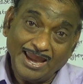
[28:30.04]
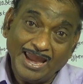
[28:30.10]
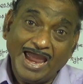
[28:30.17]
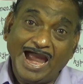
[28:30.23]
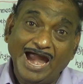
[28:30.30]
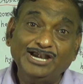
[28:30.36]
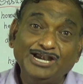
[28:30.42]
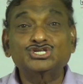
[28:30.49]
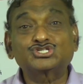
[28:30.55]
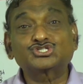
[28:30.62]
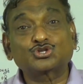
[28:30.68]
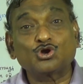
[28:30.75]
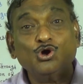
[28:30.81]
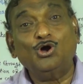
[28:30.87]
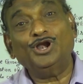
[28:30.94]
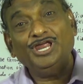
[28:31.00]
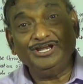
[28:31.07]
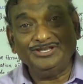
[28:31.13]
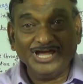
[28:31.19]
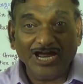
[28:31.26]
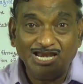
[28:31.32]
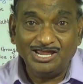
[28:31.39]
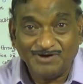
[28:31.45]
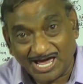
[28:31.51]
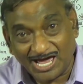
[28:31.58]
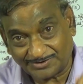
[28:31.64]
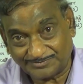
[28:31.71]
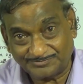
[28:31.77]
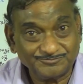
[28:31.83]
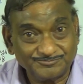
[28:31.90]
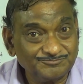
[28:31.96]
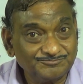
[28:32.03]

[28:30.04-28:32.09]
and stored in the liver.